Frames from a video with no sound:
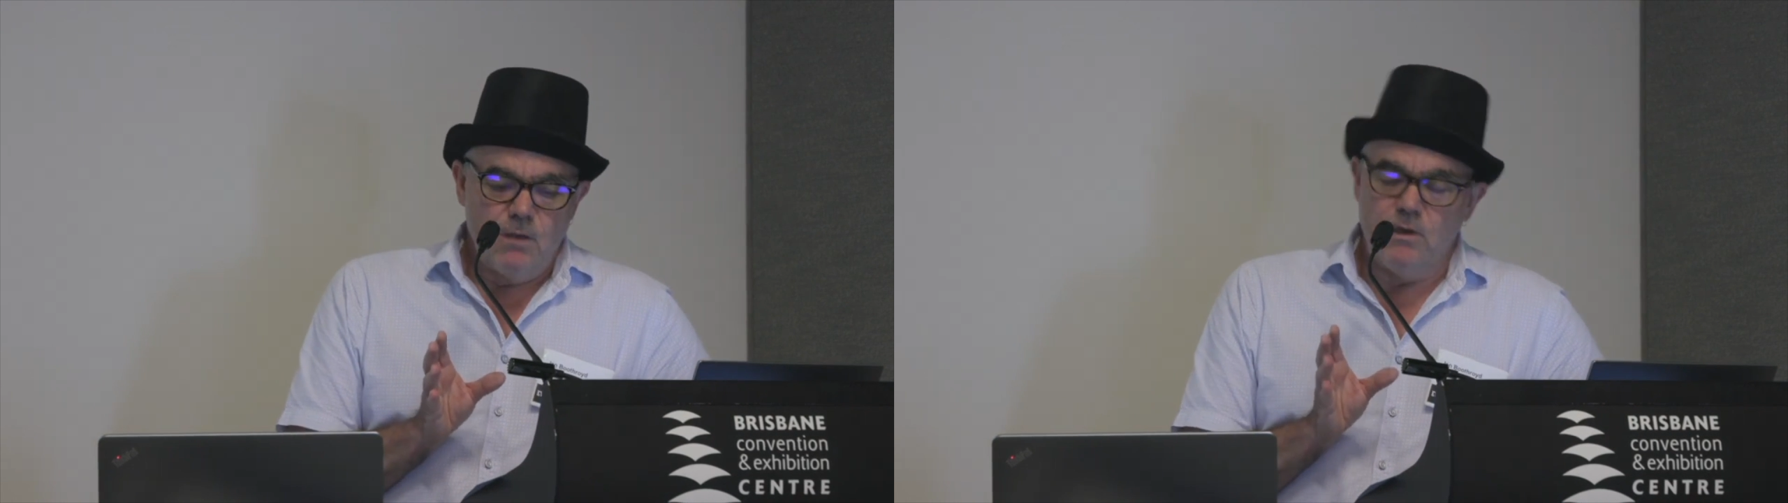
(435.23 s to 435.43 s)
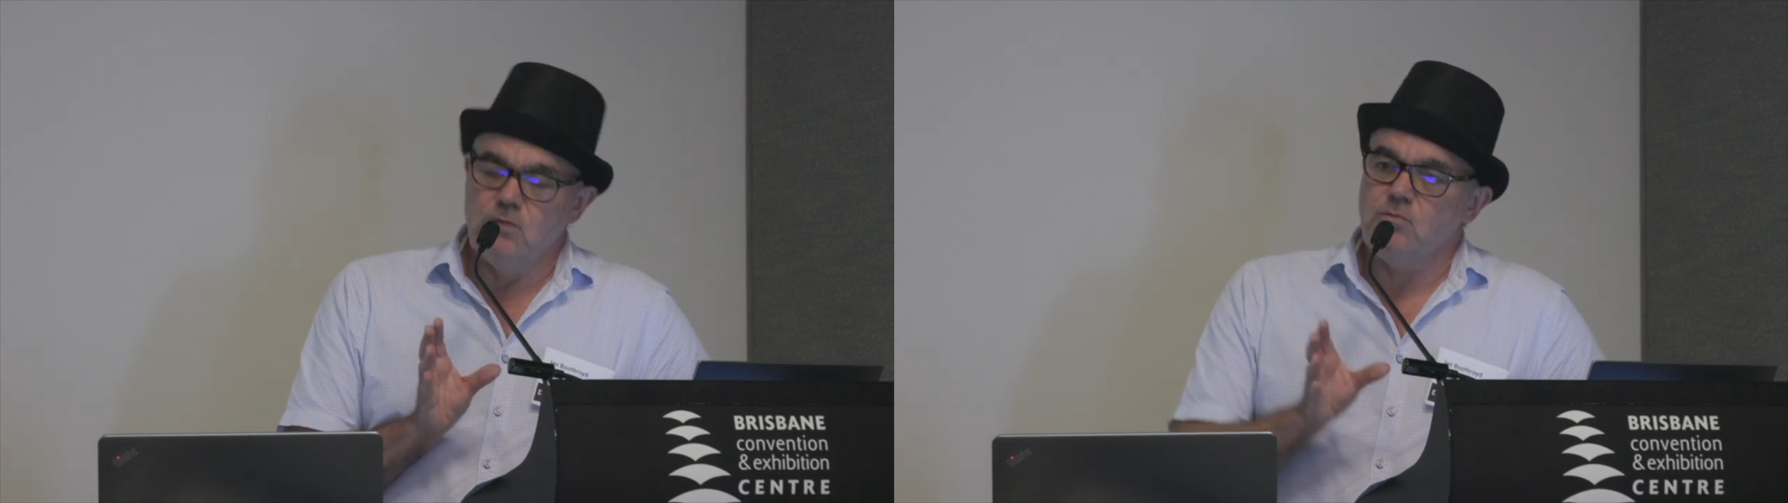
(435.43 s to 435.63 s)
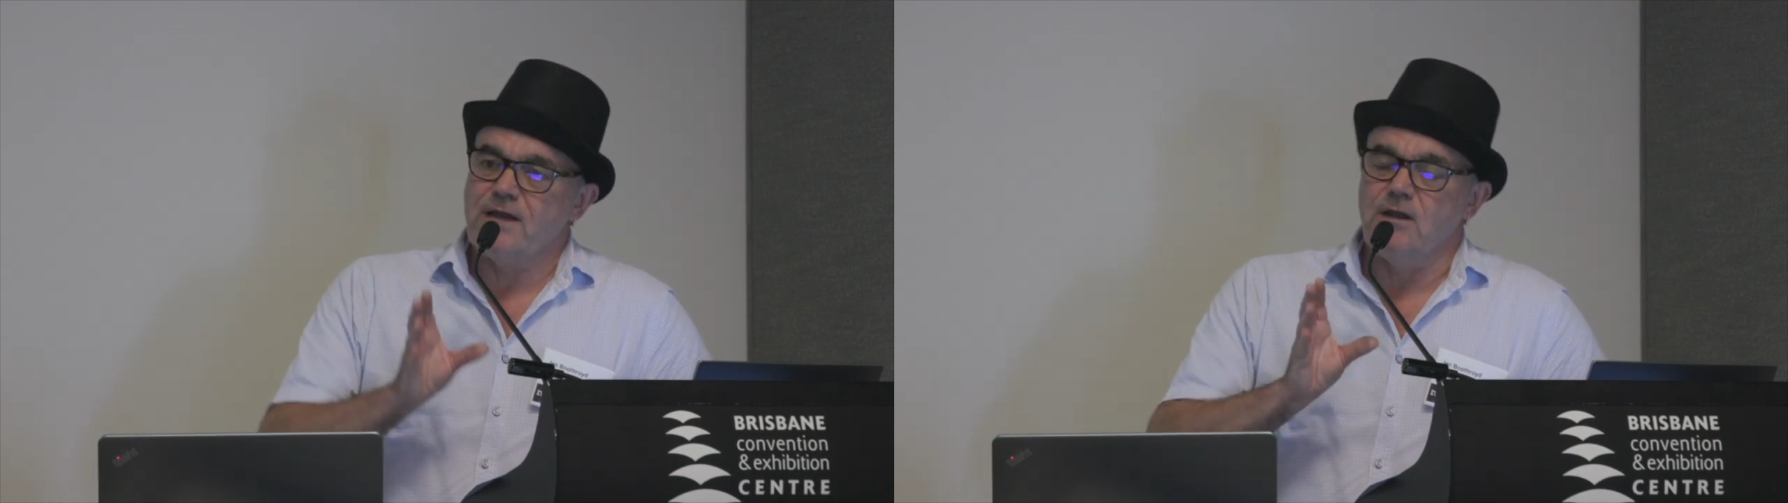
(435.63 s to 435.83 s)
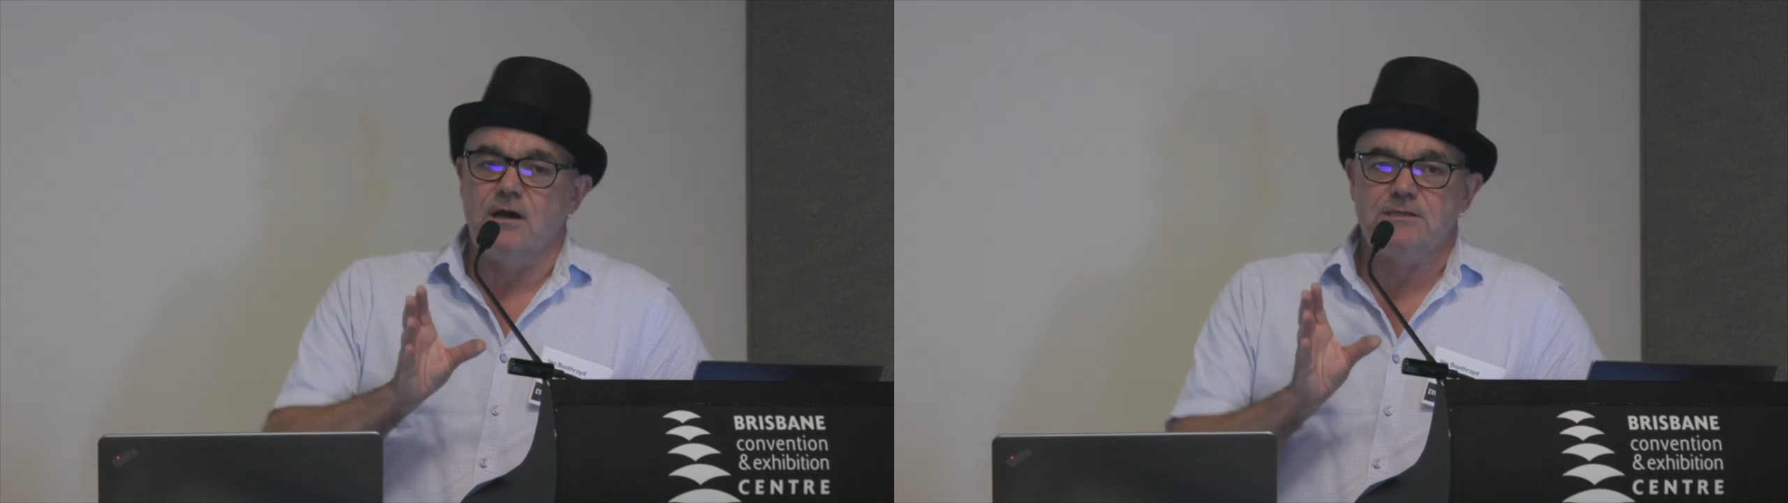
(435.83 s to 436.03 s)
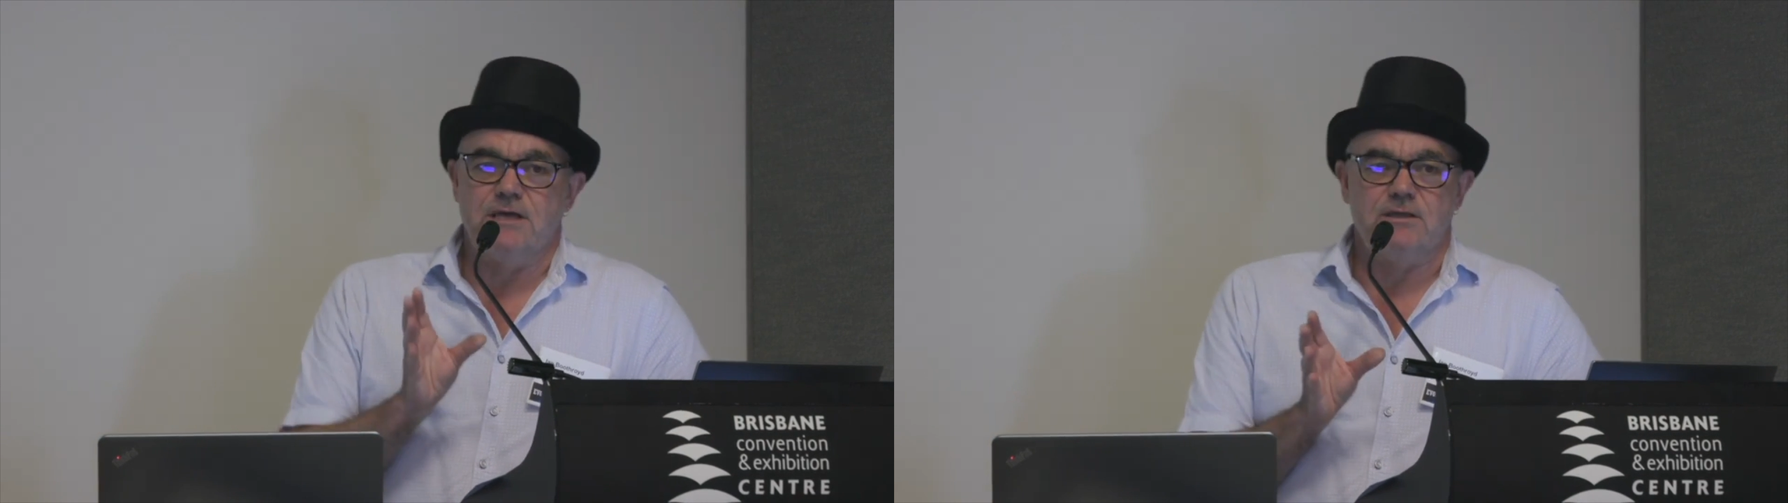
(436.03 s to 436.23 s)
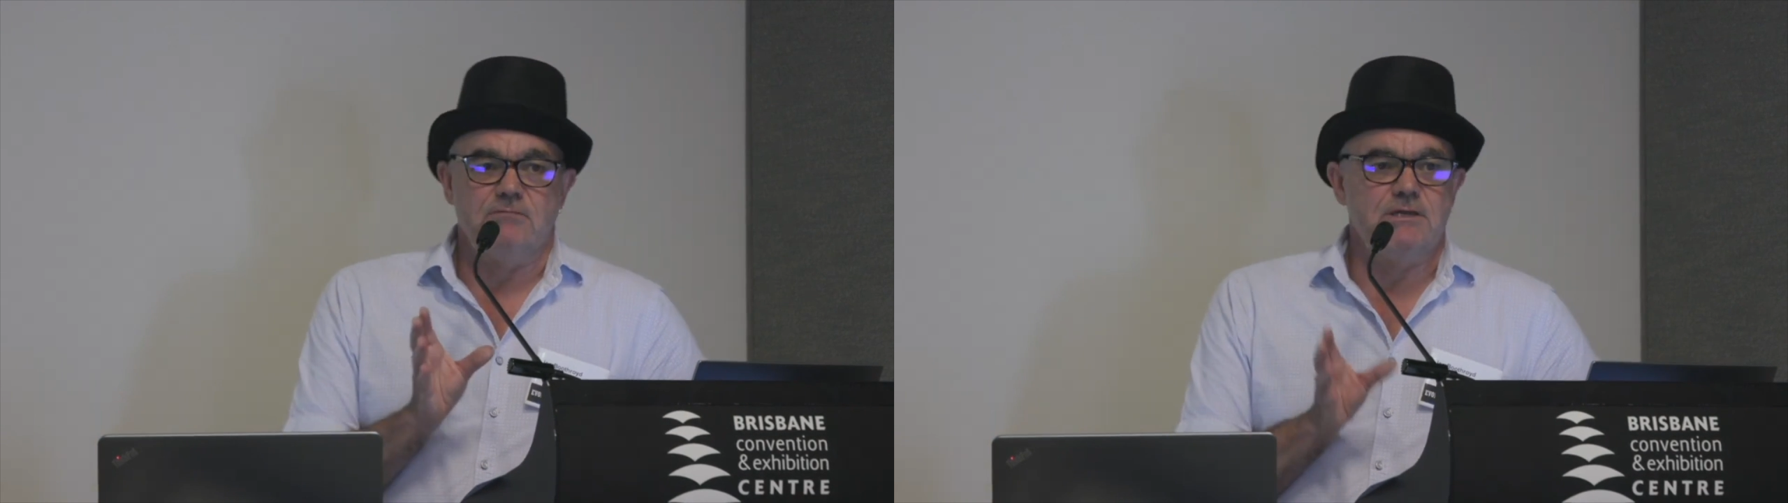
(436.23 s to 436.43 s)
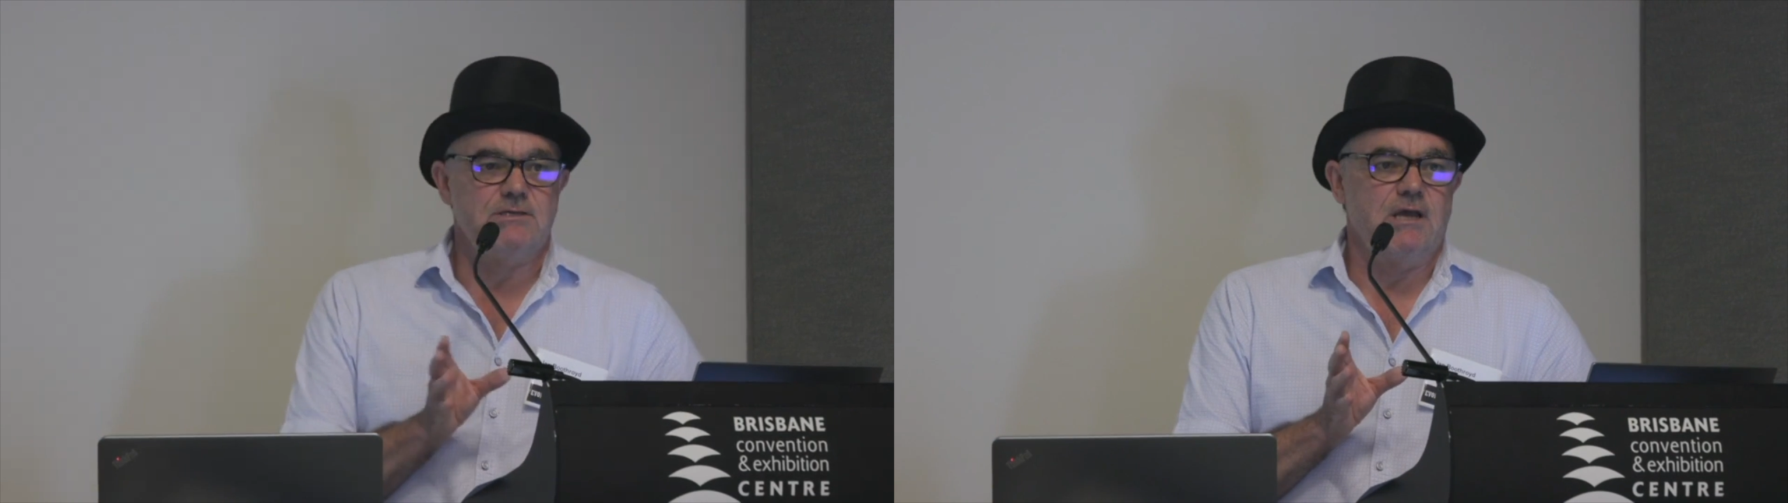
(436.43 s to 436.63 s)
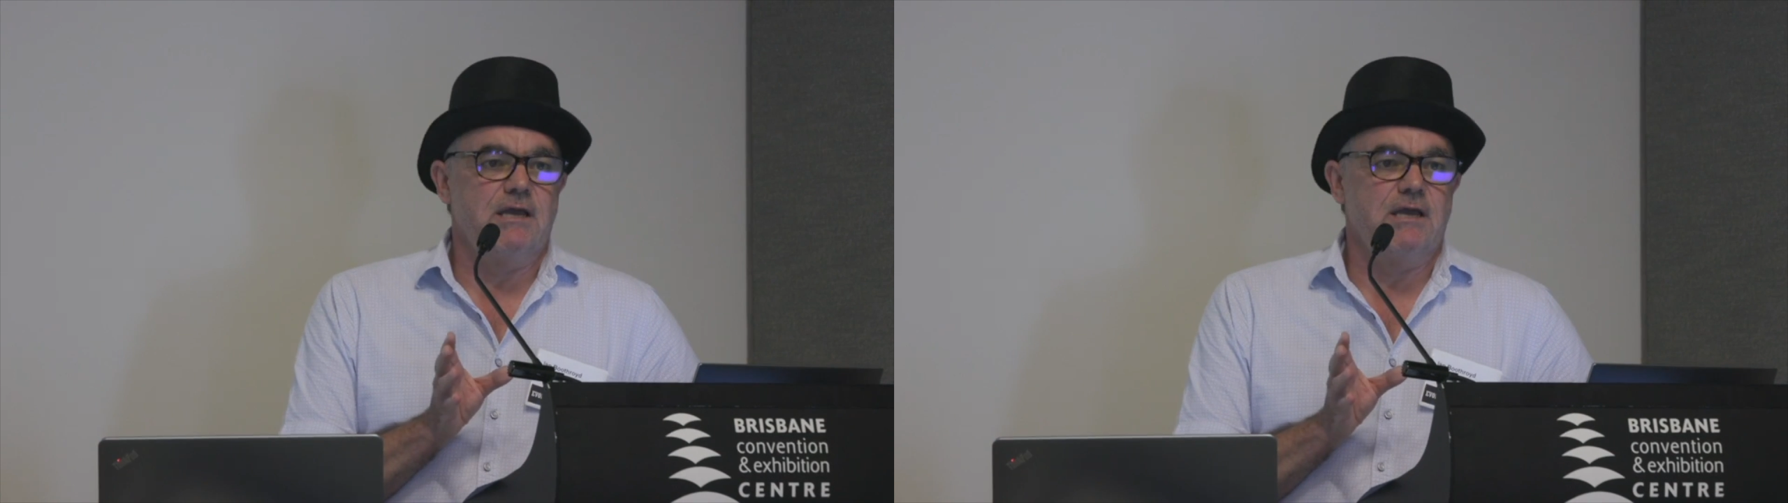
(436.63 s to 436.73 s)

We all recognise that there is